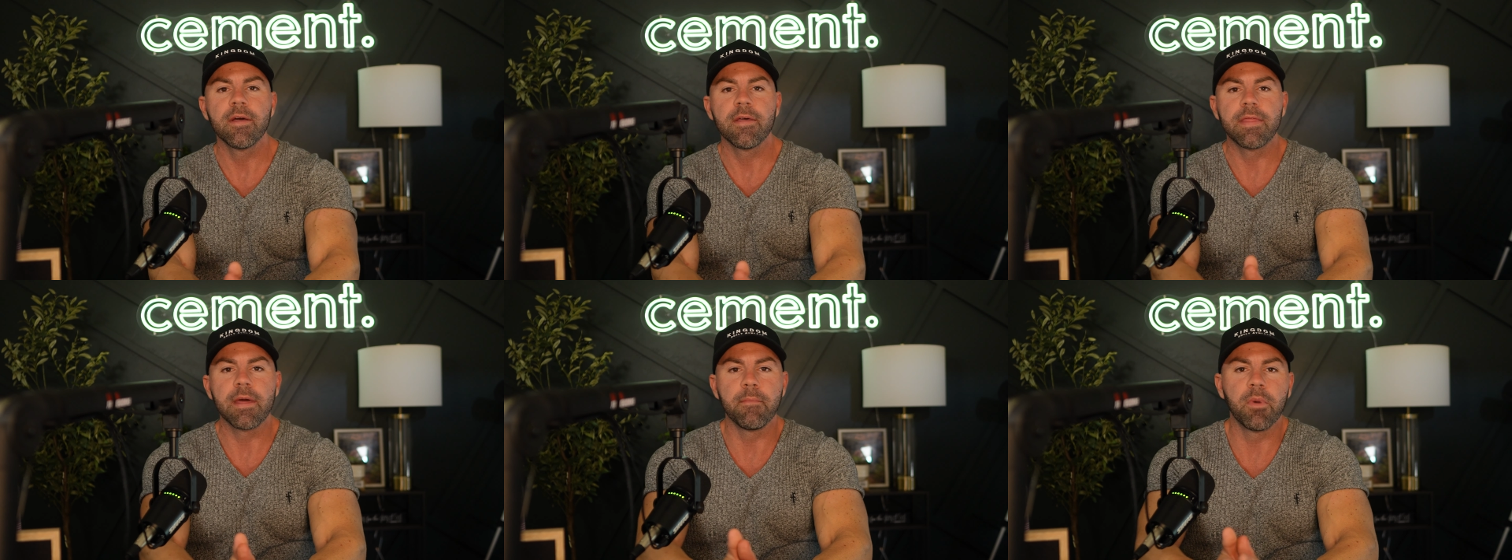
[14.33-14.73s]

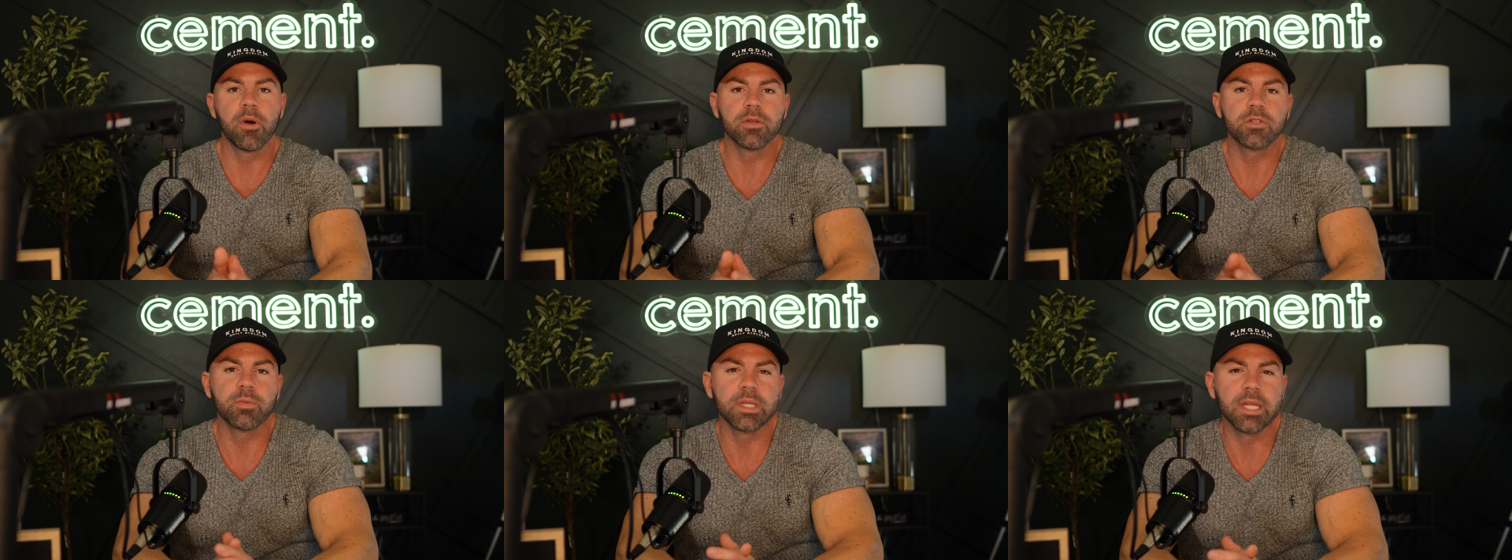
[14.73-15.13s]
that
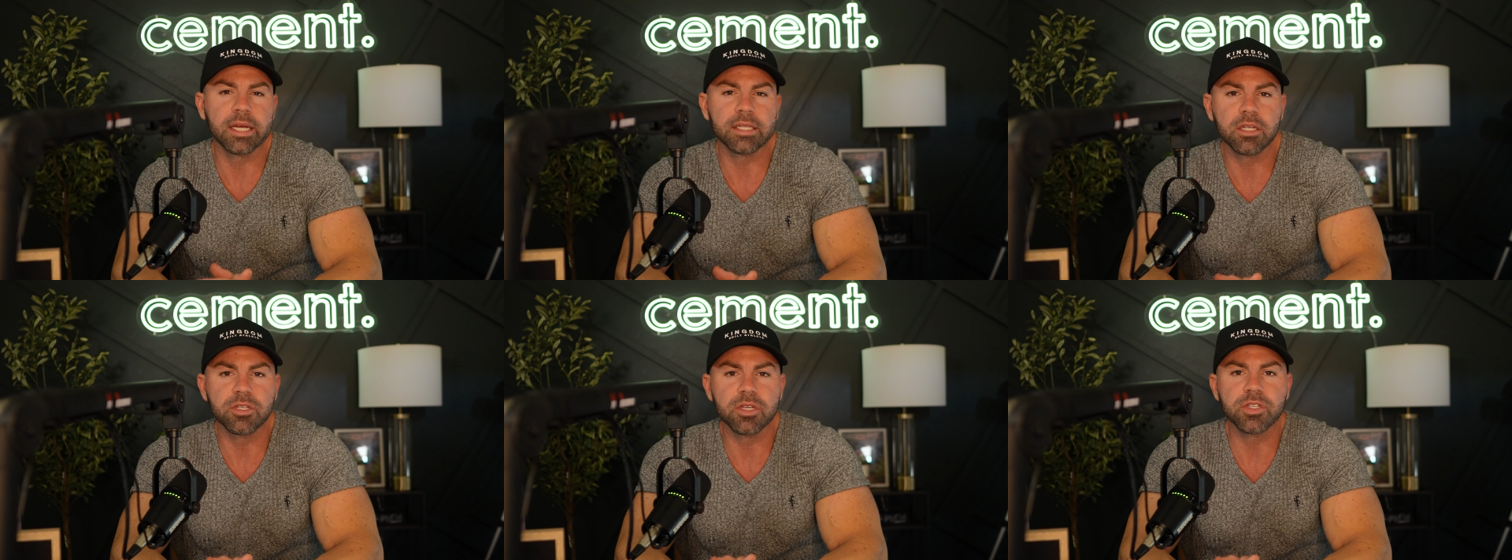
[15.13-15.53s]
most would like
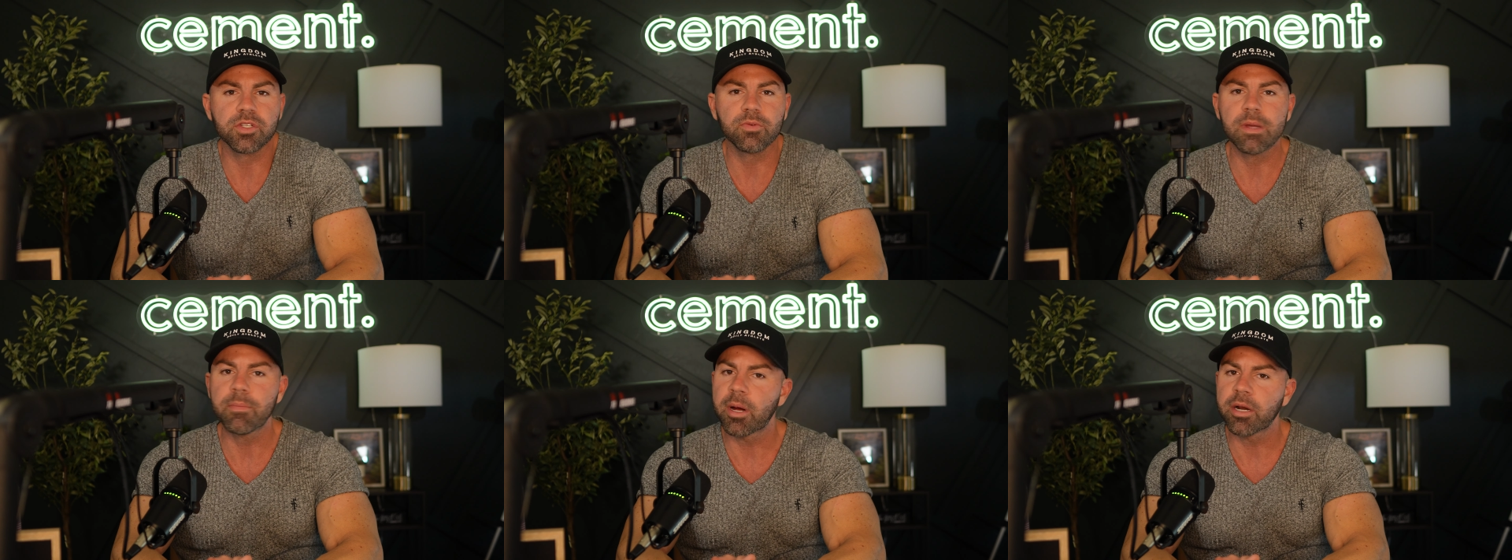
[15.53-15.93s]
to just
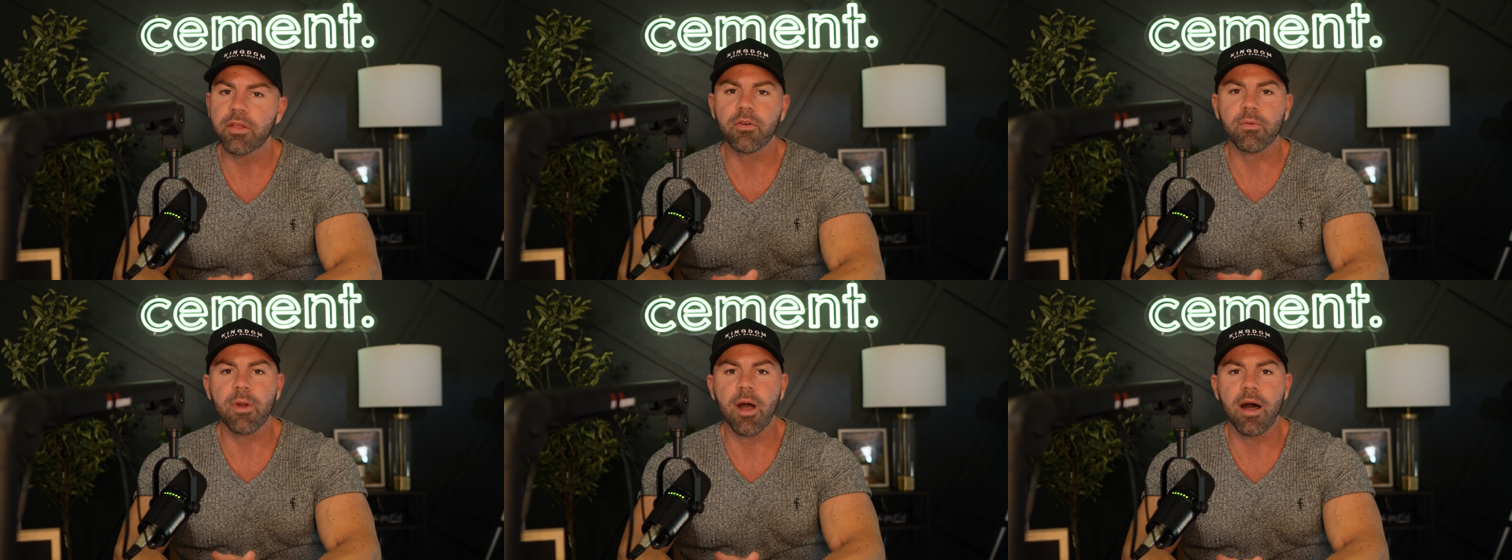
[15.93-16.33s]
sweep under
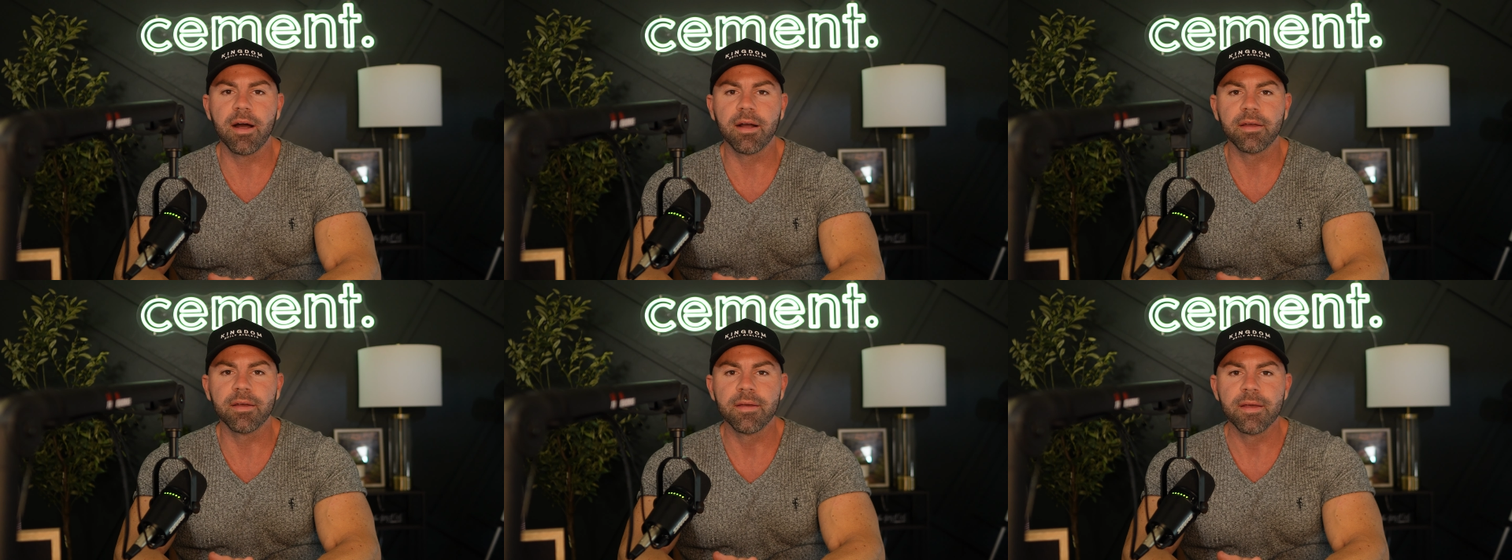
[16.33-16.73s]
the rug,